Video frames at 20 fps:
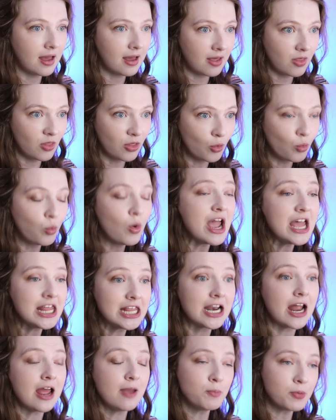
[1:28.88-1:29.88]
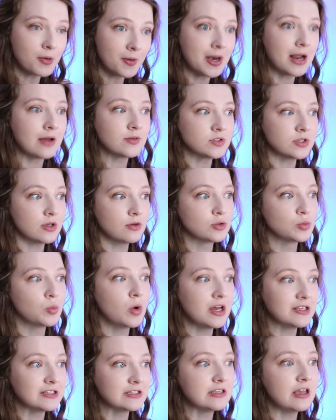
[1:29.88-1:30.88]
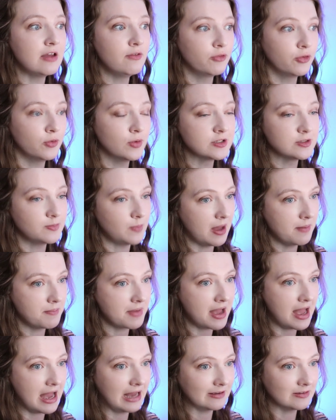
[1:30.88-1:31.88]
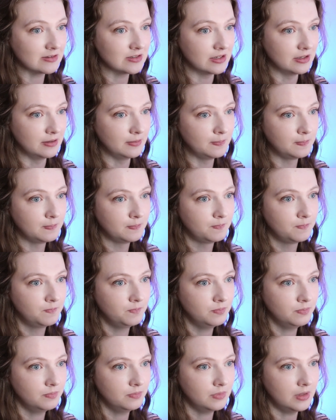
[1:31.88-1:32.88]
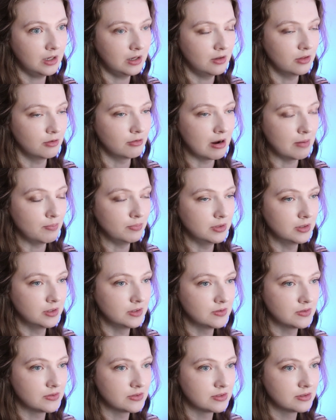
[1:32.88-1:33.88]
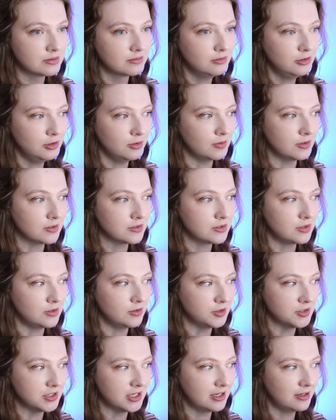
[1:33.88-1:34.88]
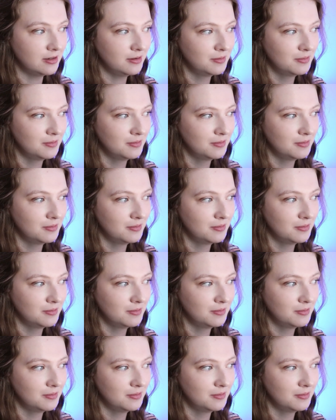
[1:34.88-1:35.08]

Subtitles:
the way that I pronounce those words is influenced by my accent. Another ambulance. Do excuse it.